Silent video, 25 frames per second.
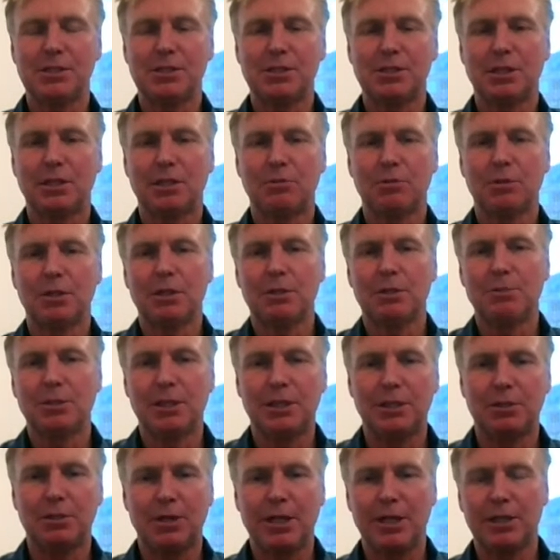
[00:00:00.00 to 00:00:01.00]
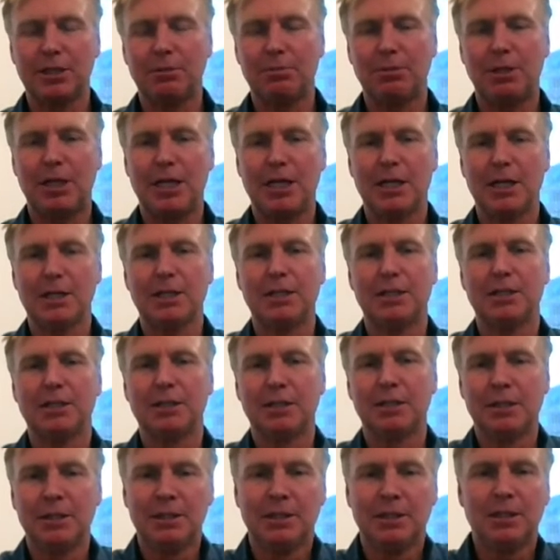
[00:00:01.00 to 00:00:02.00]
So really been around the block
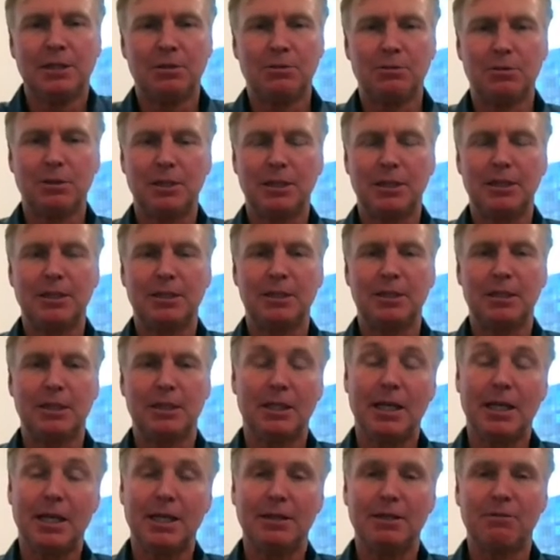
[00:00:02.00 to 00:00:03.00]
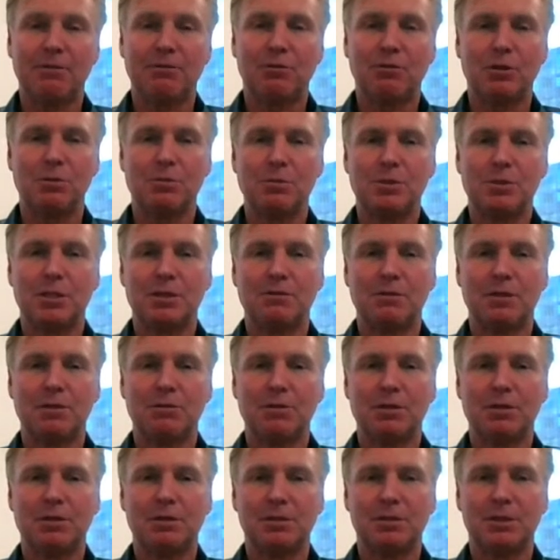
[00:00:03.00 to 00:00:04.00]
in really a lot of the forms of
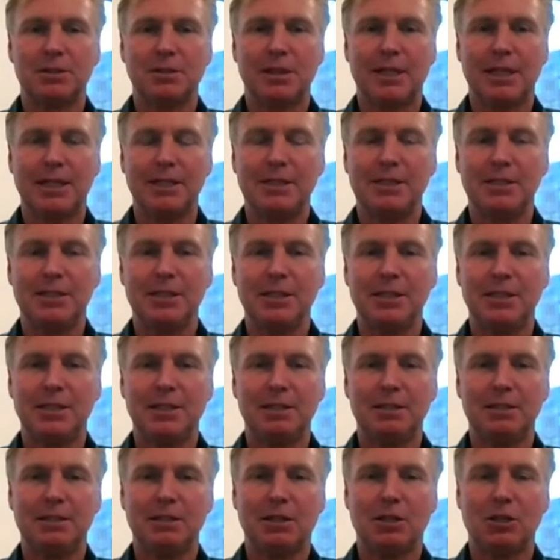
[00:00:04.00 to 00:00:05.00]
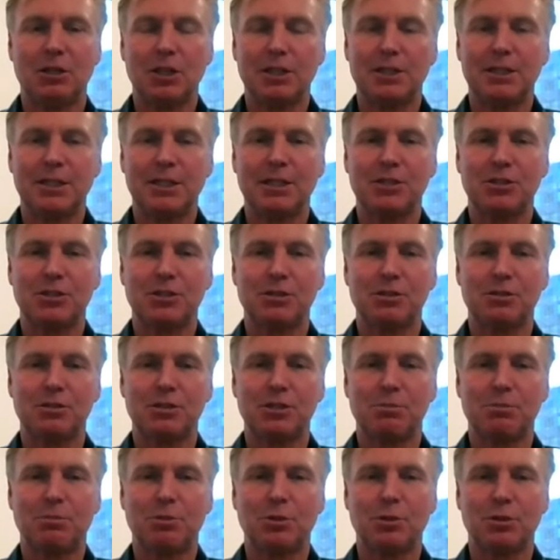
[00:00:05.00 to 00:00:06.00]
different IT architecture,
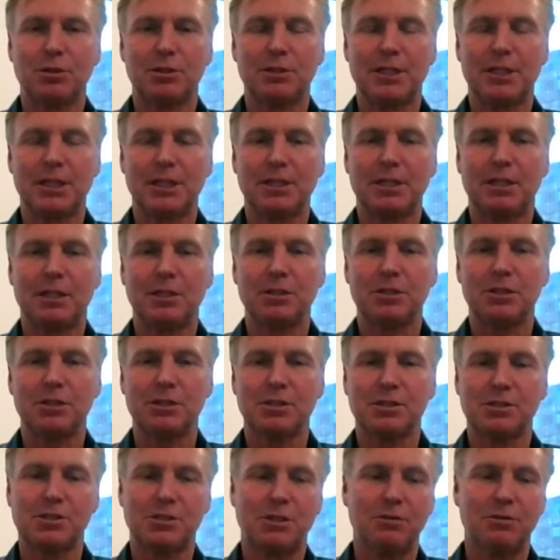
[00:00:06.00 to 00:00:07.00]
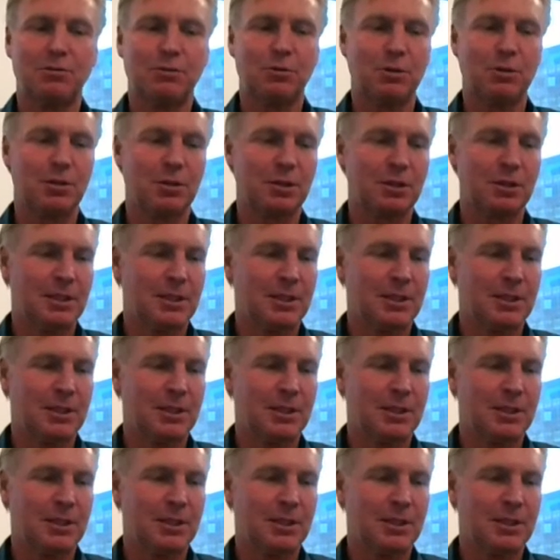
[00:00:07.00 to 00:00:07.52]
support technologies, and so forth.